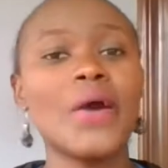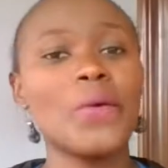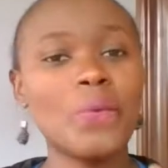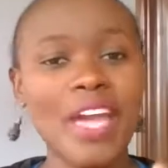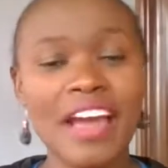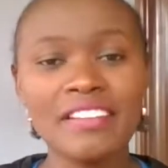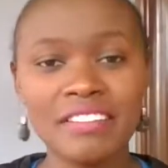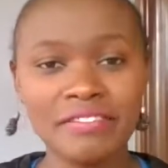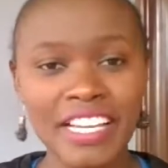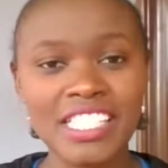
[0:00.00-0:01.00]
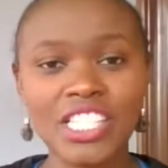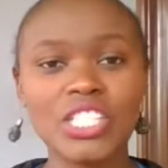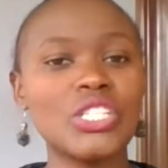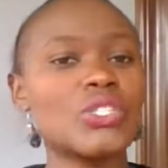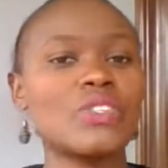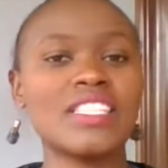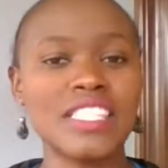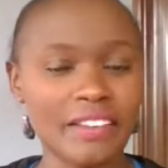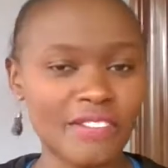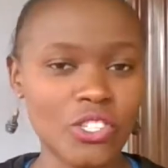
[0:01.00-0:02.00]
we are inviting you to the
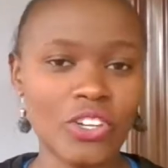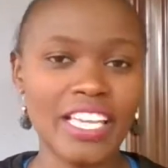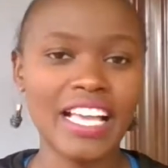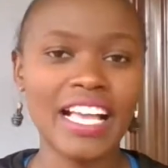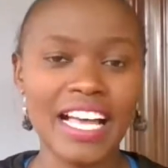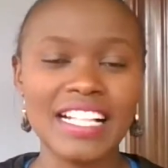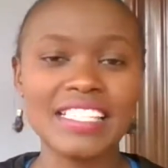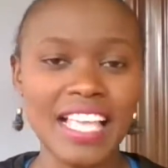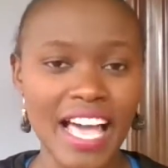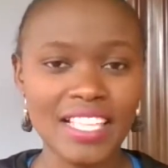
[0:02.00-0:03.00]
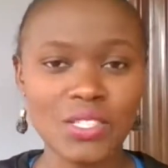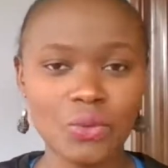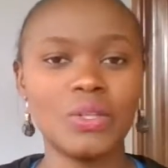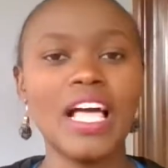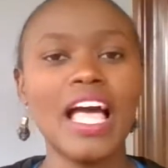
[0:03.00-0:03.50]
Steph Joy Girls High School,